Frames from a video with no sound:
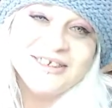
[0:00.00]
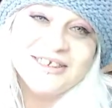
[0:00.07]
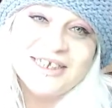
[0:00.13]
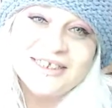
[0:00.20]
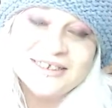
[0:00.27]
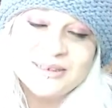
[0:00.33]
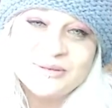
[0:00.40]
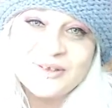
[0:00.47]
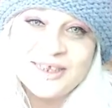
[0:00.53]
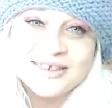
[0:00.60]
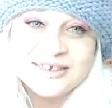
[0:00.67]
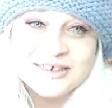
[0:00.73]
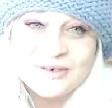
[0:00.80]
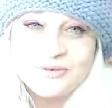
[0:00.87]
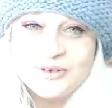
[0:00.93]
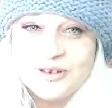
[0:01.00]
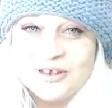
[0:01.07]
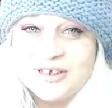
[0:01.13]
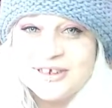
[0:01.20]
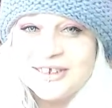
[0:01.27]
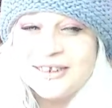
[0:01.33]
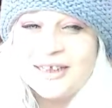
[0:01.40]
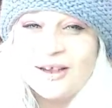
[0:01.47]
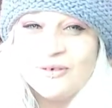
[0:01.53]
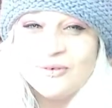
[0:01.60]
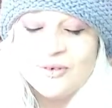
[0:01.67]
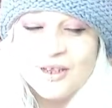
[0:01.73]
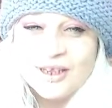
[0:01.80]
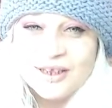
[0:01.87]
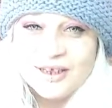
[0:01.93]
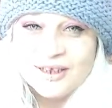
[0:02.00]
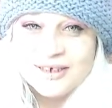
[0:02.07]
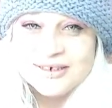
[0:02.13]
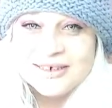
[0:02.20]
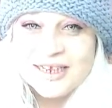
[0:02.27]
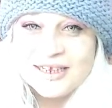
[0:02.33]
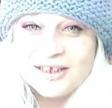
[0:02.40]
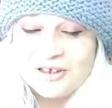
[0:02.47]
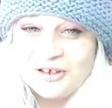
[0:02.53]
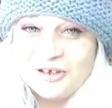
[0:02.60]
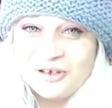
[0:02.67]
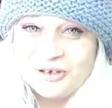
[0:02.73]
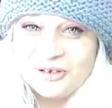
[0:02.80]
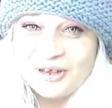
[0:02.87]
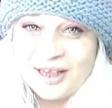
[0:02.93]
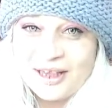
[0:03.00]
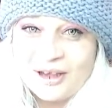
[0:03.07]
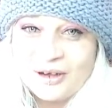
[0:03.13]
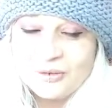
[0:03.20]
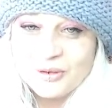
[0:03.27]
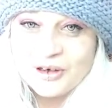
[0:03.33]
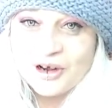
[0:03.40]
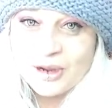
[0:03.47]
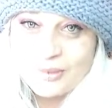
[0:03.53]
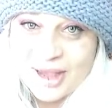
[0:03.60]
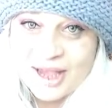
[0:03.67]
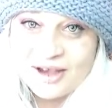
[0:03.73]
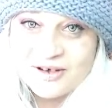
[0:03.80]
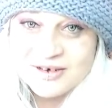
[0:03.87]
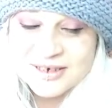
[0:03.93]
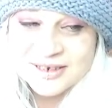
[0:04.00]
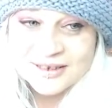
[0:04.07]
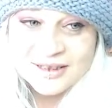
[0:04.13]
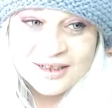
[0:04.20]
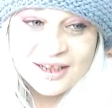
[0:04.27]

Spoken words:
share some of that stuff with you because I love taking you out when I'm out.